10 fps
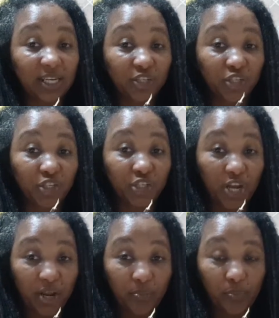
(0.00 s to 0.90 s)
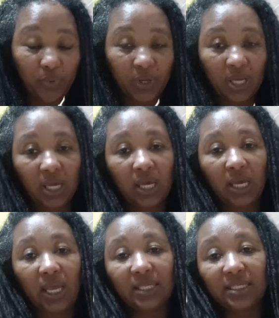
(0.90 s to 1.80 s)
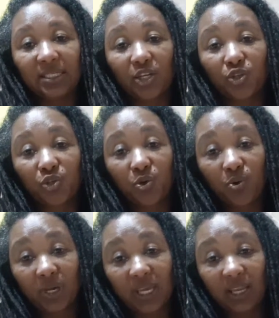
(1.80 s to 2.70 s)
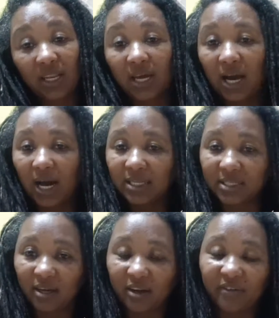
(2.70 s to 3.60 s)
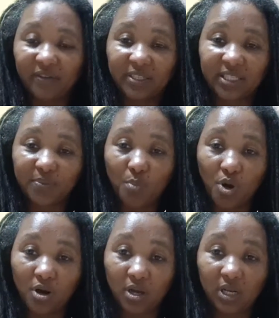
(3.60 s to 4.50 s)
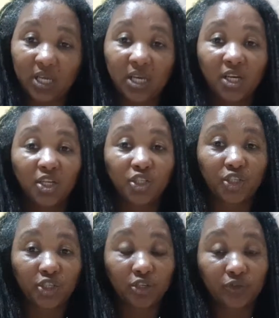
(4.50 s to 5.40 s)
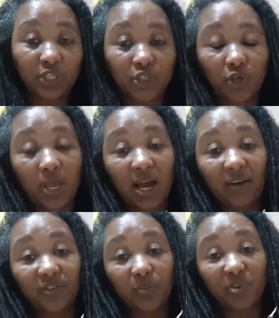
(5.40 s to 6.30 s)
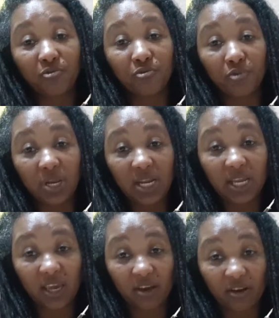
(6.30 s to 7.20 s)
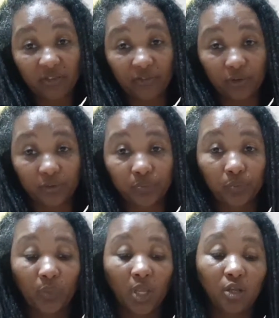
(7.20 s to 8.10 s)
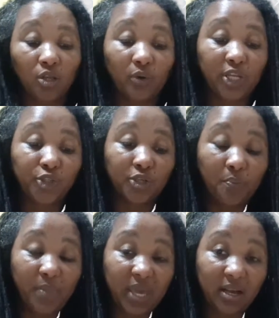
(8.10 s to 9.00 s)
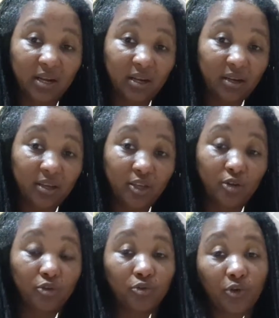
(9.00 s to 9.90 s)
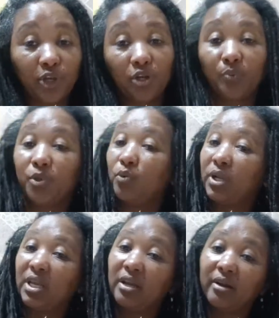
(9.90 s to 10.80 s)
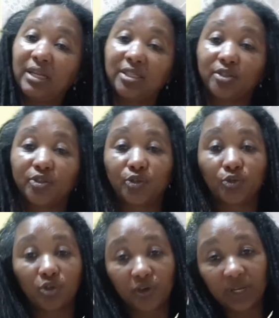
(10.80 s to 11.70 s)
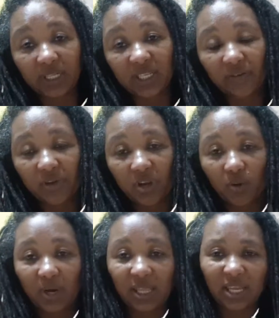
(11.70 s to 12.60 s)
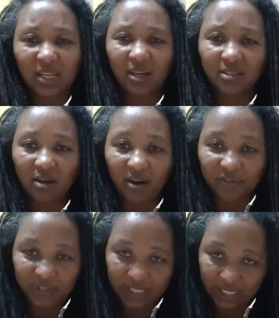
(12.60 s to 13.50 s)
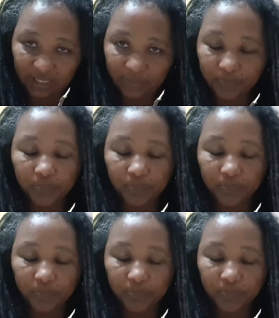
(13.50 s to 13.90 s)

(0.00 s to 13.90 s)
and shape, it is a choking hazard for small children, so you have to be really careful. Now in Jamaica, growing up, you would hear little stories every now and then, not often,